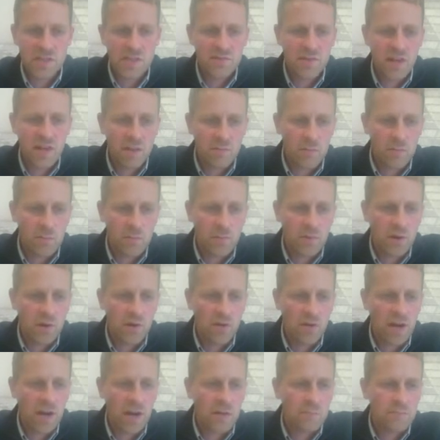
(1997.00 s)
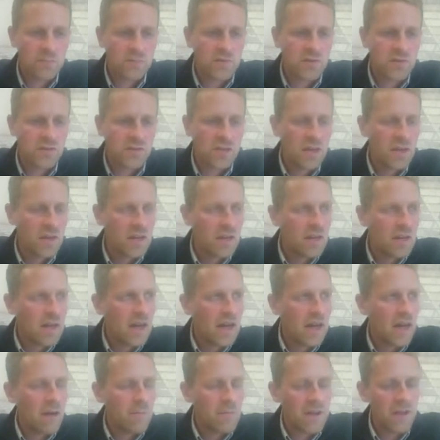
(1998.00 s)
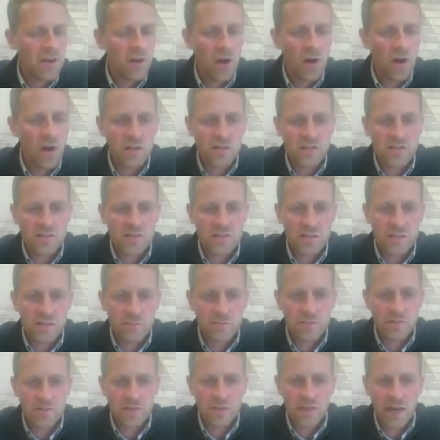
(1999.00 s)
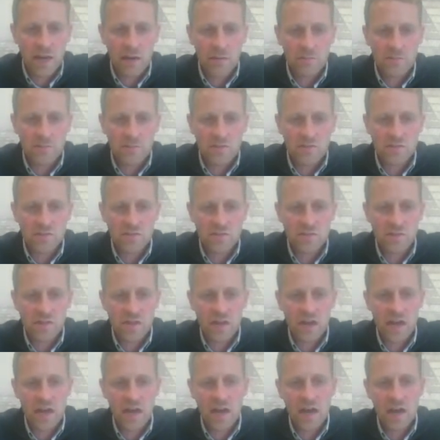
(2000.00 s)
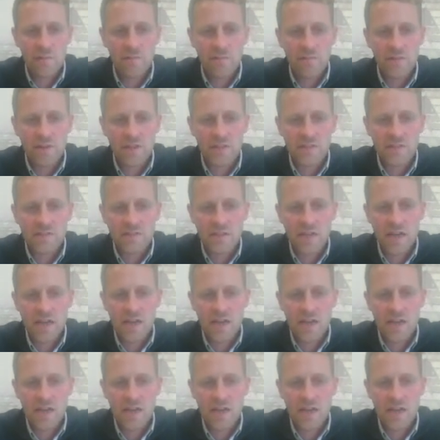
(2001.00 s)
development programs. In August, it was announced that a